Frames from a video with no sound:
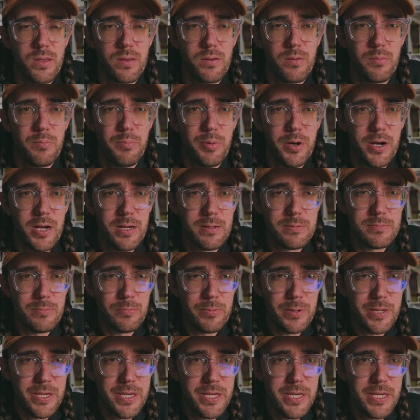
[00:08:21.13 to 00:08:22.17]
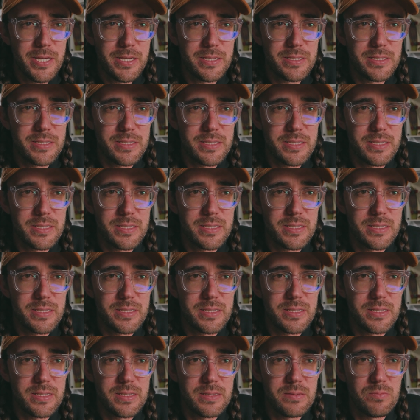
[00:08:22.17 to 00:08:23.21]
But we've
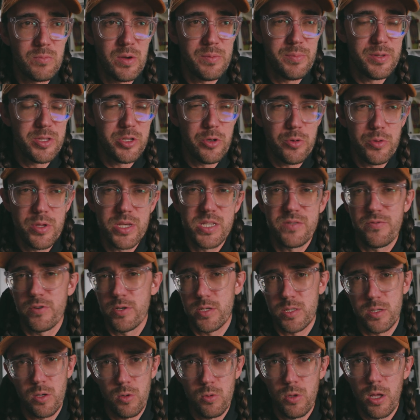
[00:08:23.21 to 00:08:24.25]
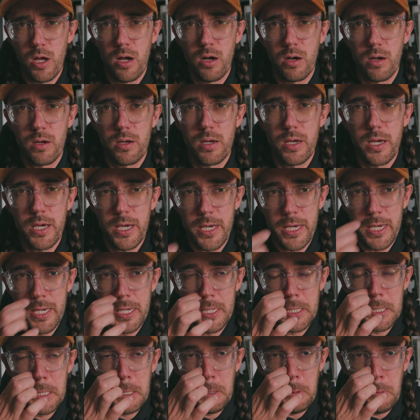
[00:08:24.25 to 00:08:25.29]
been doing this for so long,
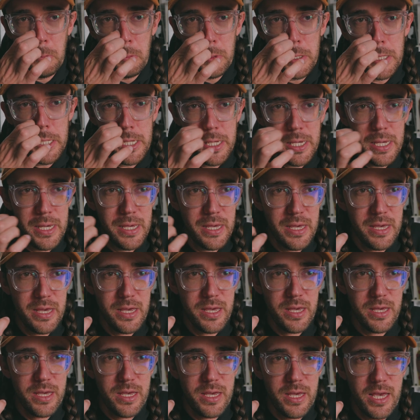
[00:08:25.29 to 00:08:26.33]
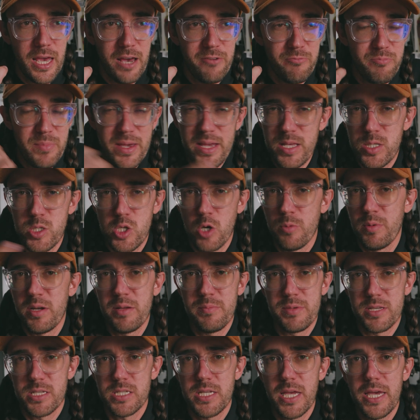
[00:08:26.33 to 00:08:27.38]
and we have made so many
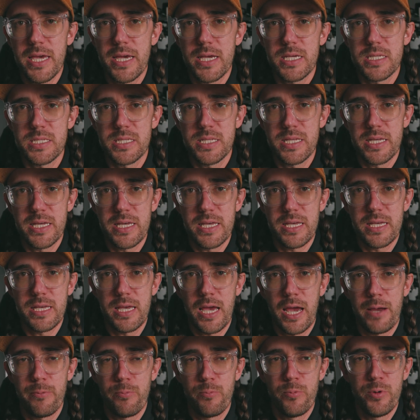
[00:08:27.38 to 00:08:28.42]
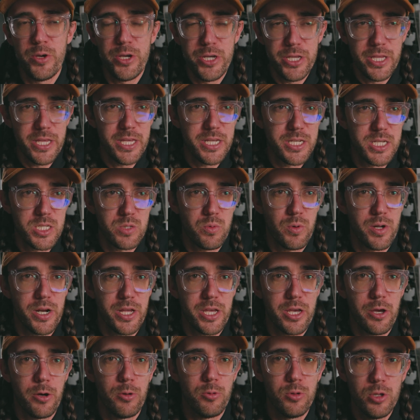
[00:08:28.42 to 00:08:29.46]
mistakes that I really just want to
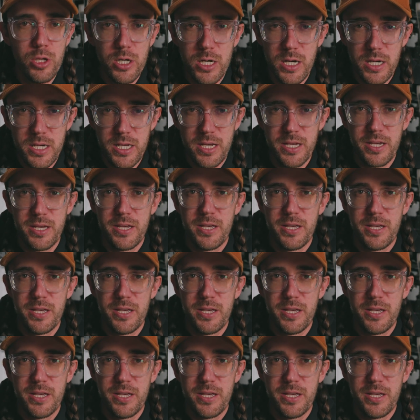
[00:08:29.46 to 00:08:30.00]
go, look,